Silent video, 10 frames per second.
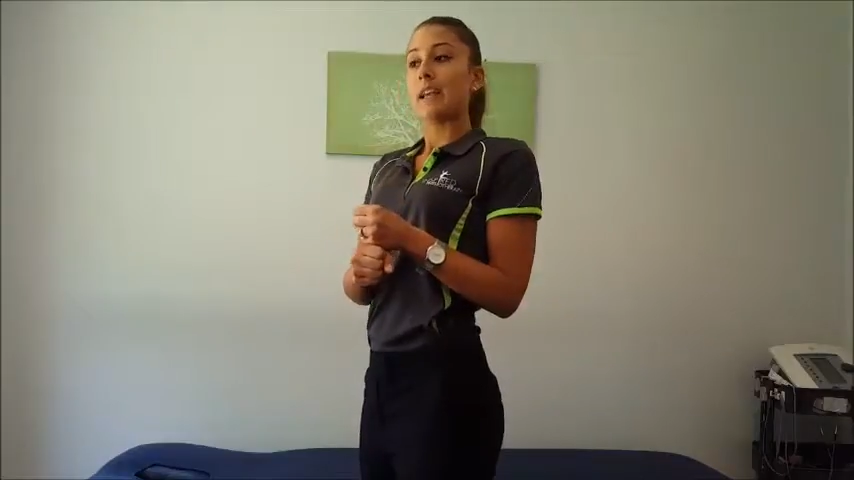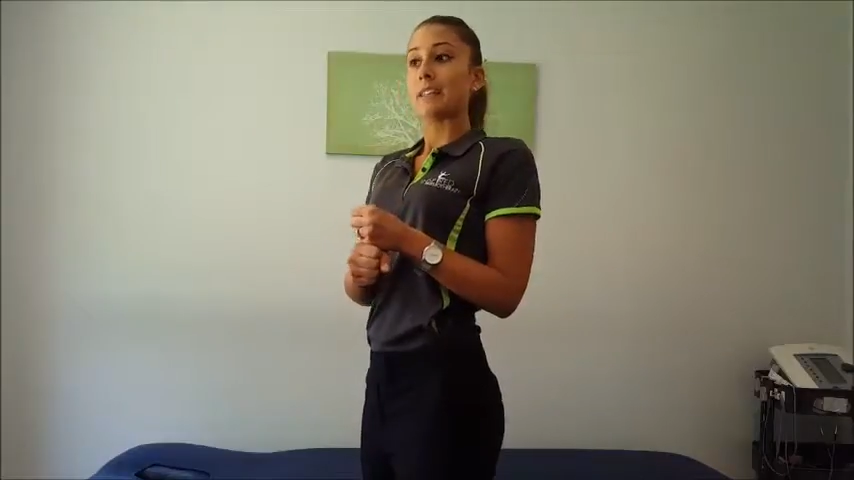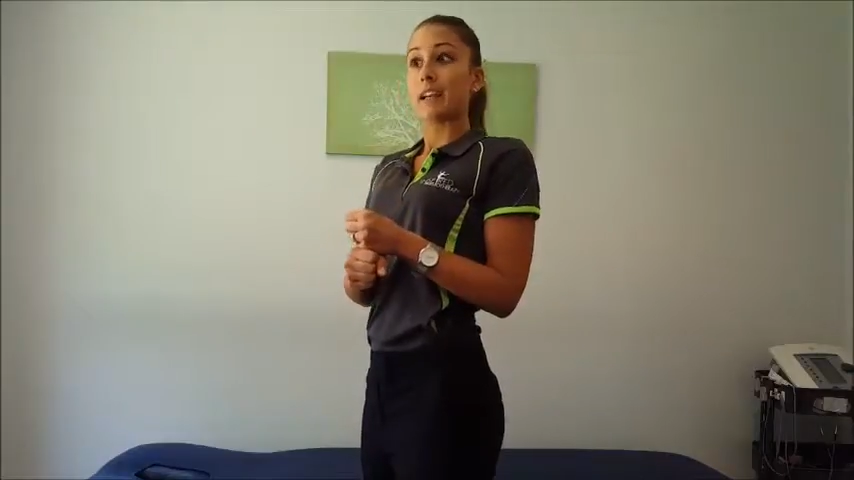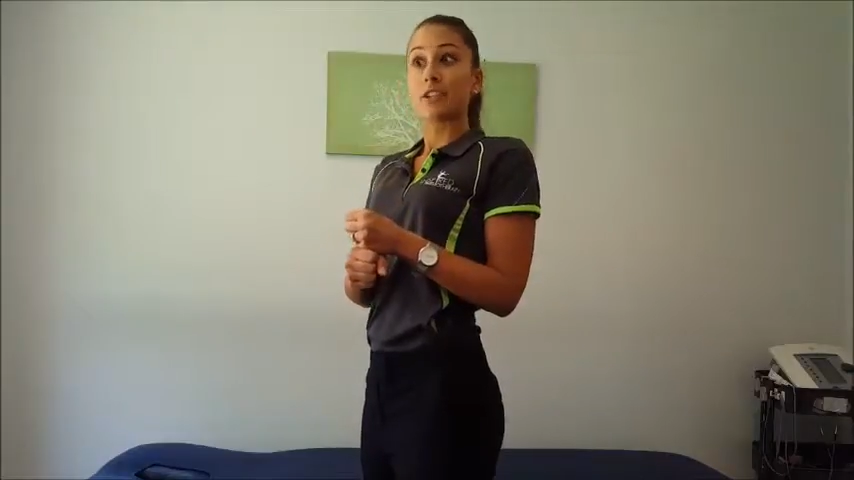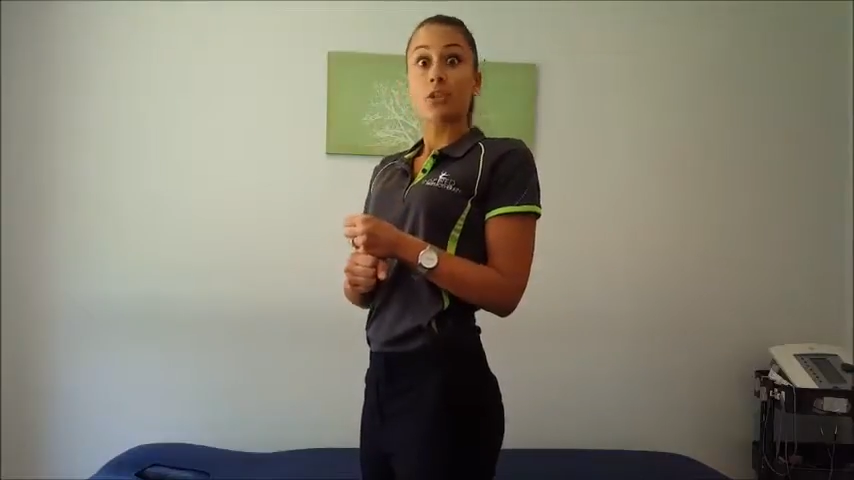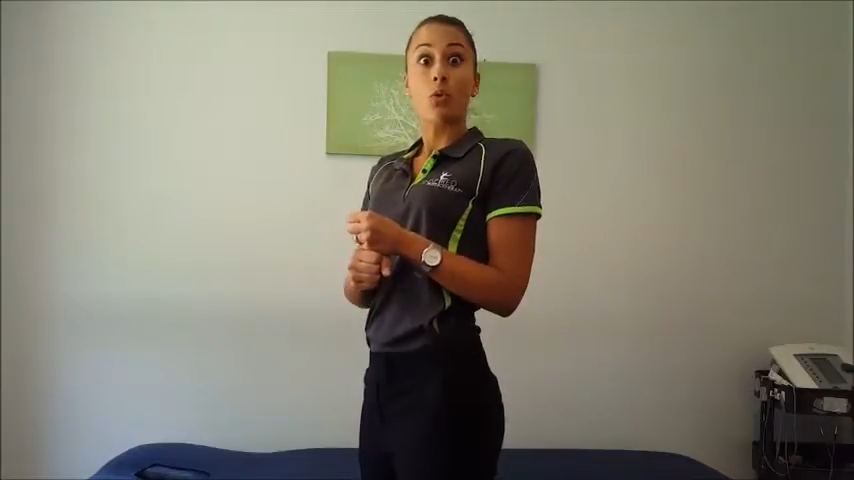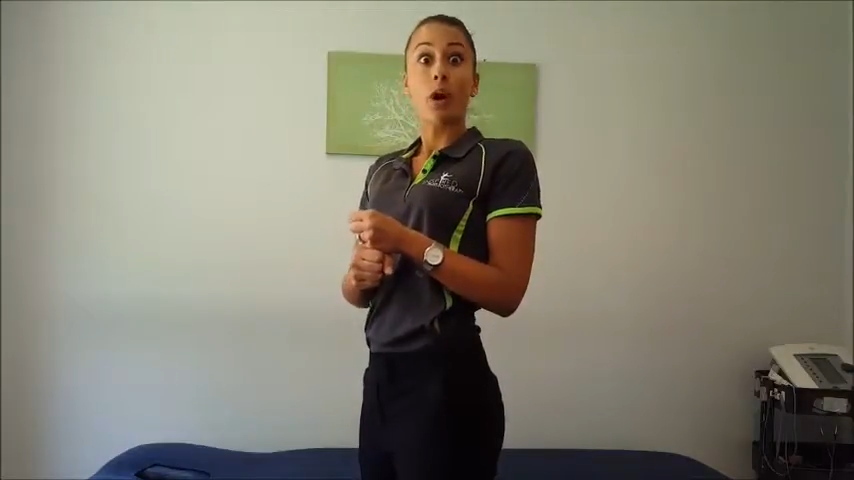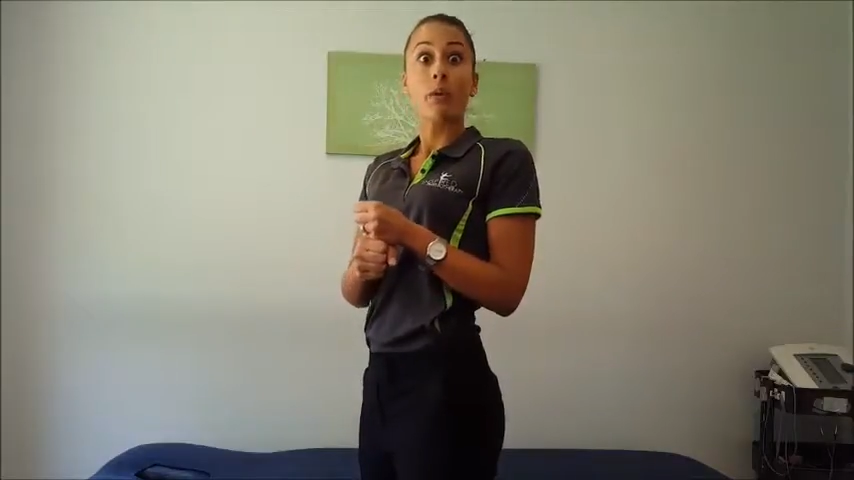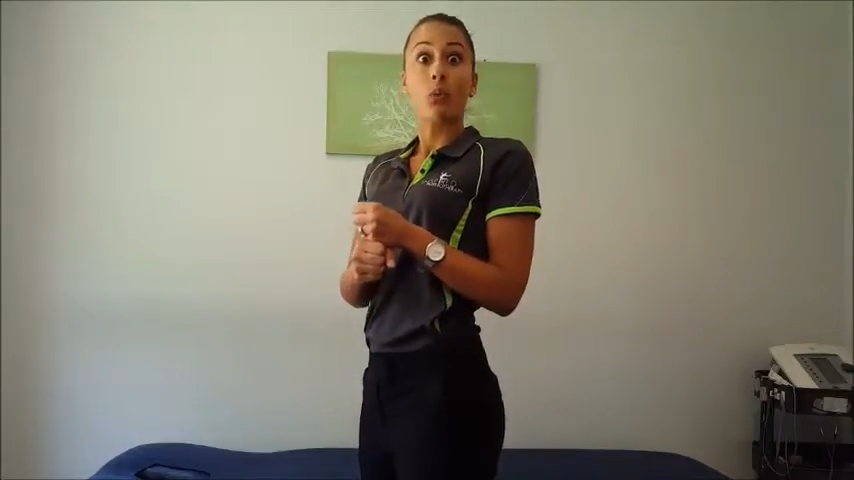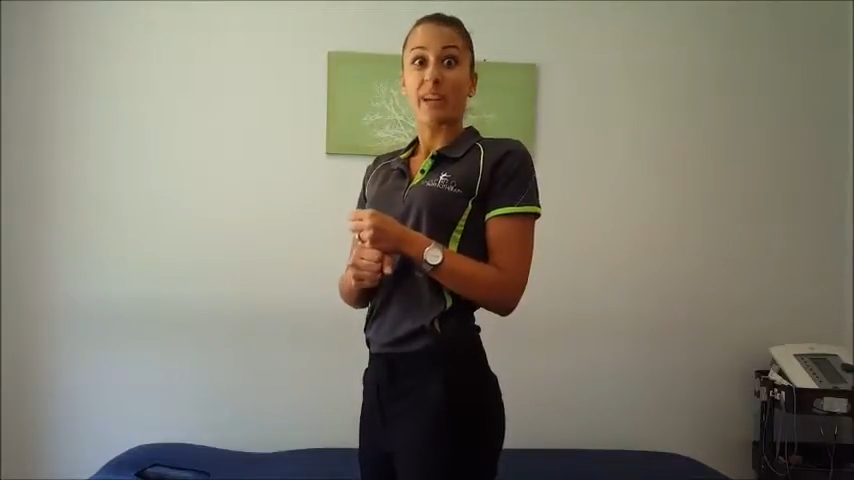is actually
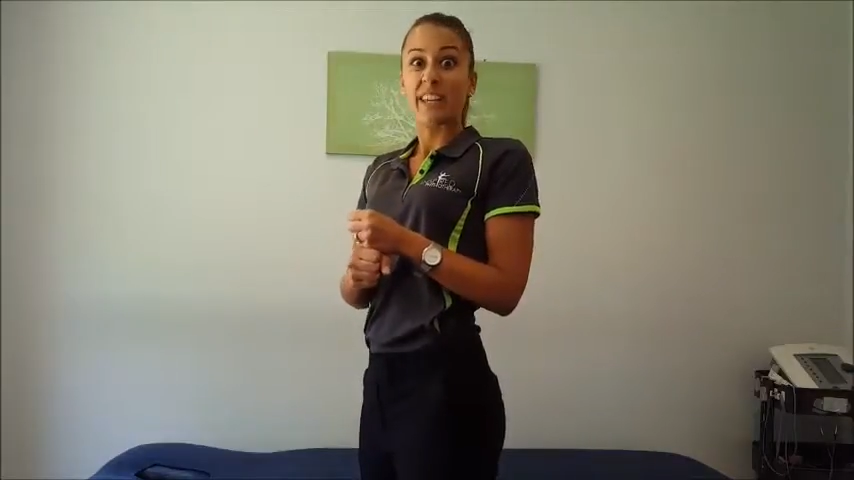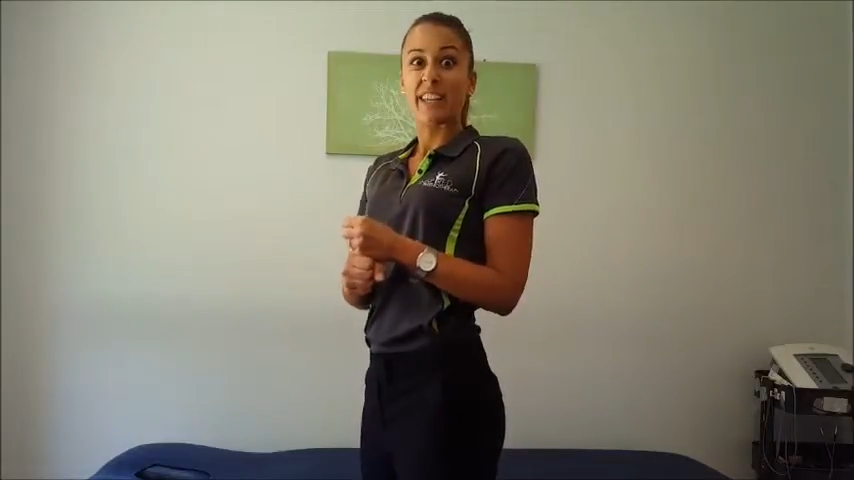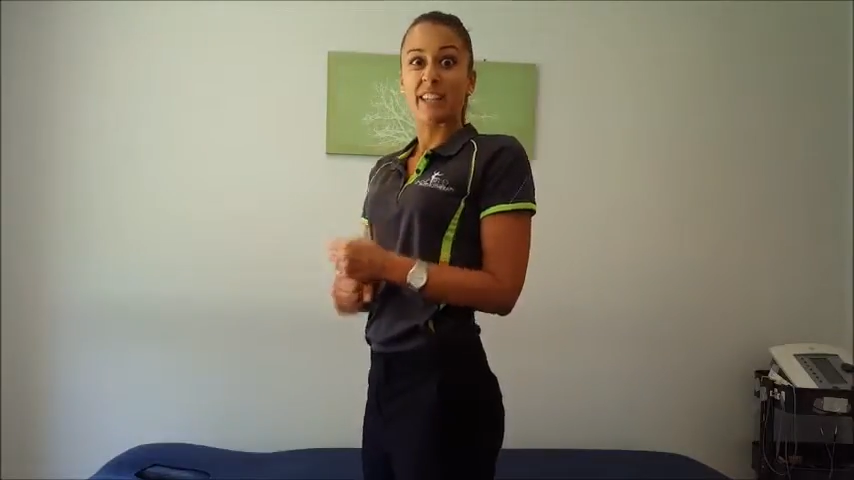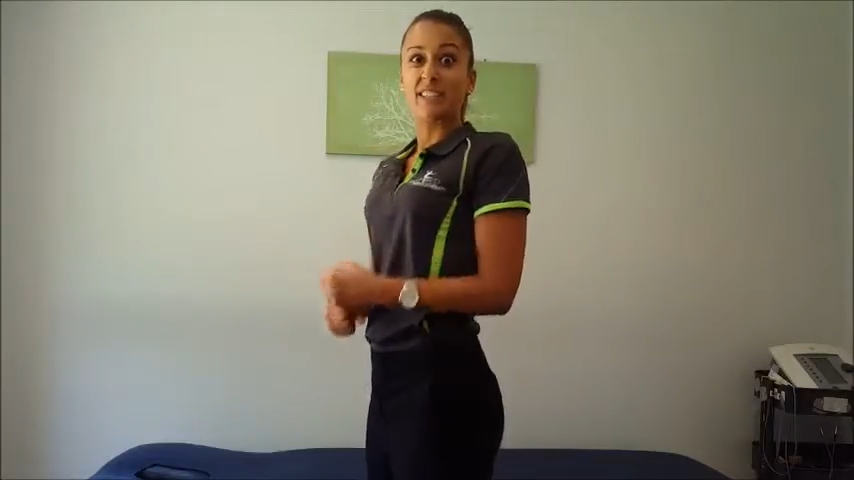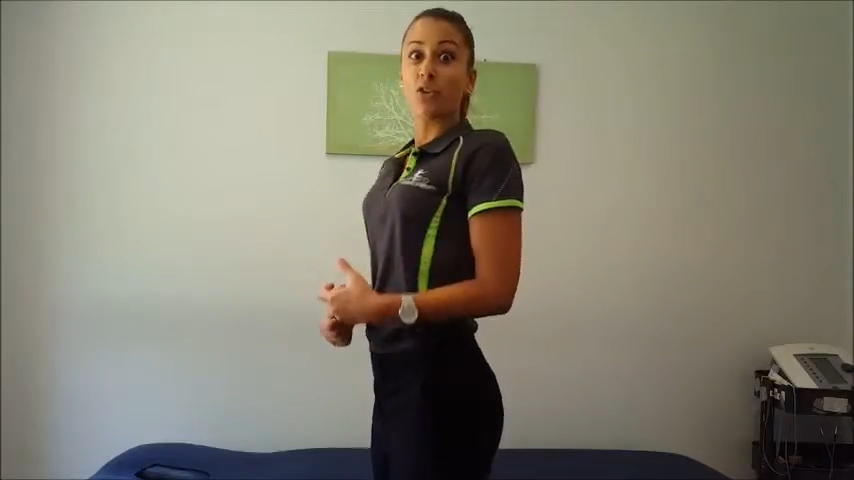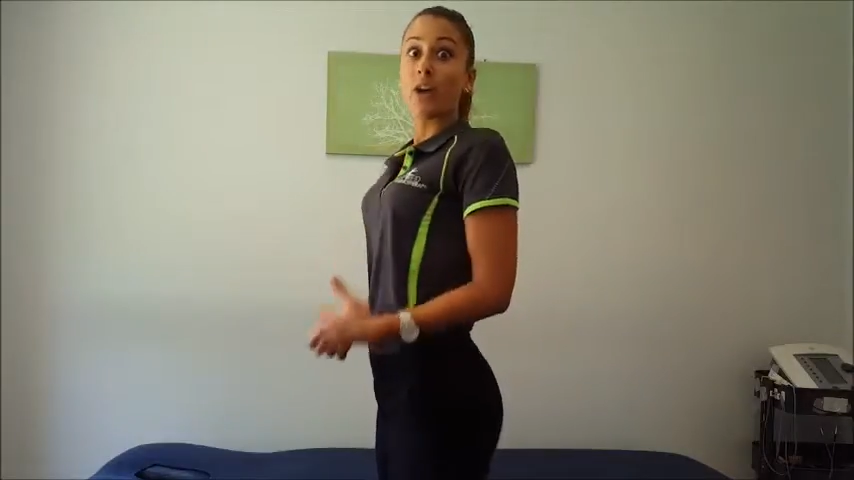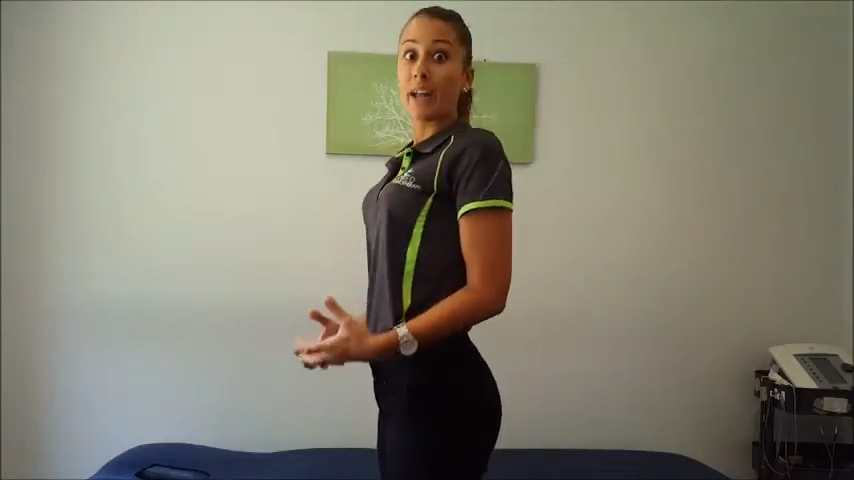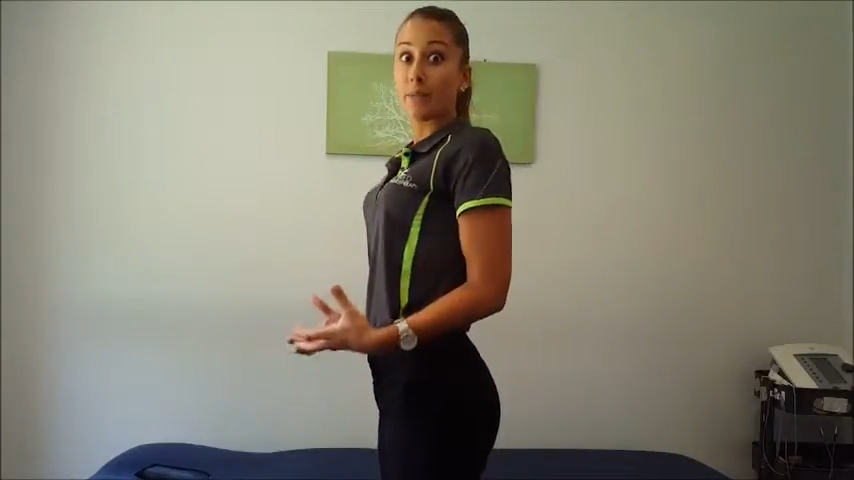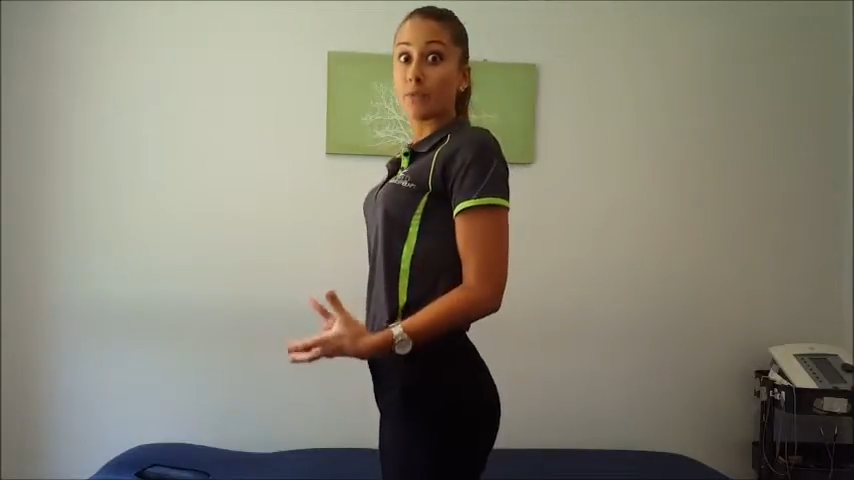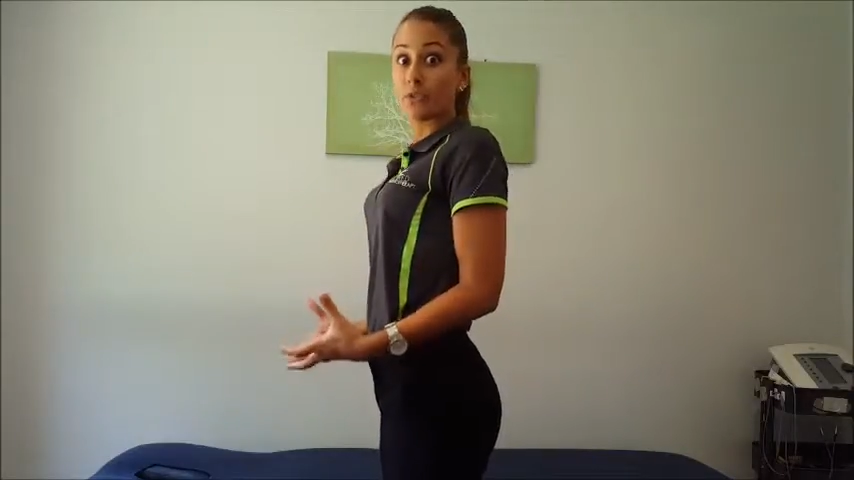quite weak and it's not
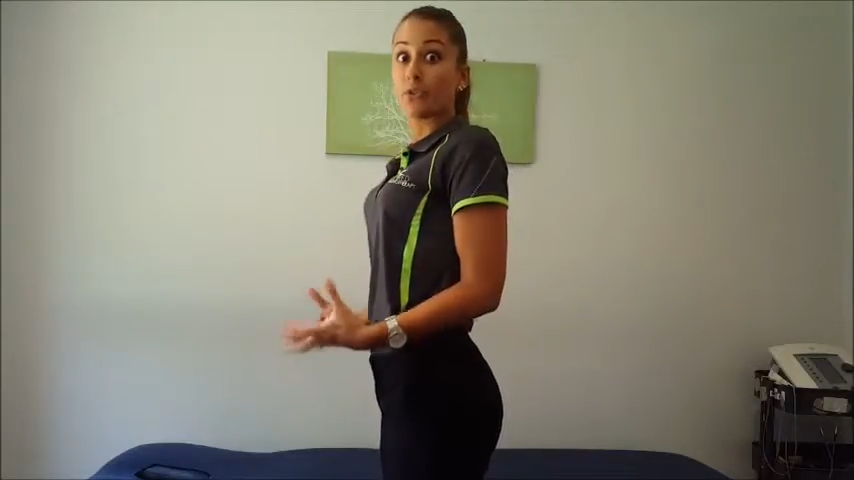able to